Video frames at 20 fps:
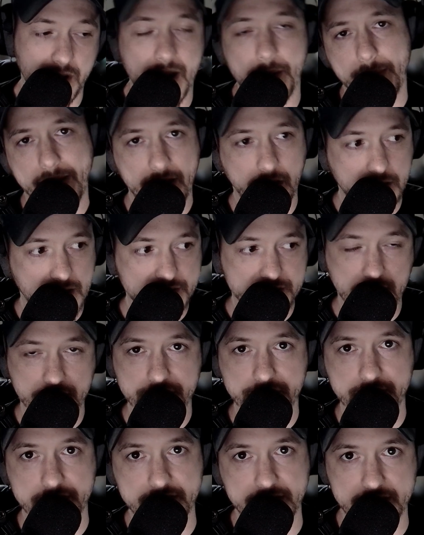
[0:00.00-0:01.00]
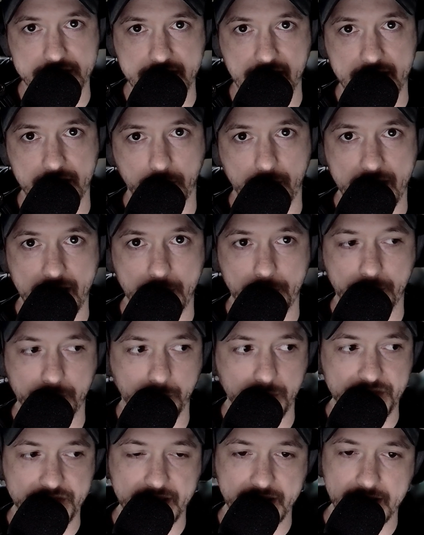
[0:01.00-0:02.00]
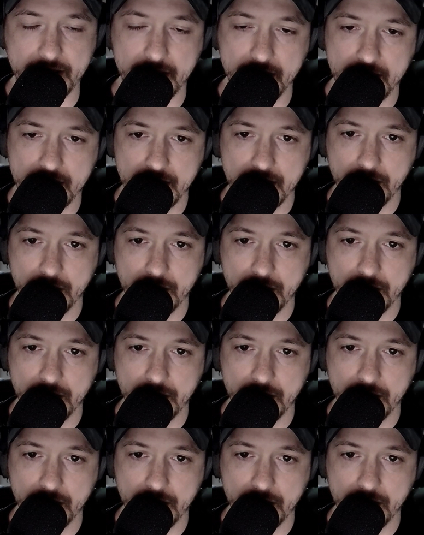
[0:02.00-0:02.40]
I ran cross country, so that's kind of why I went there.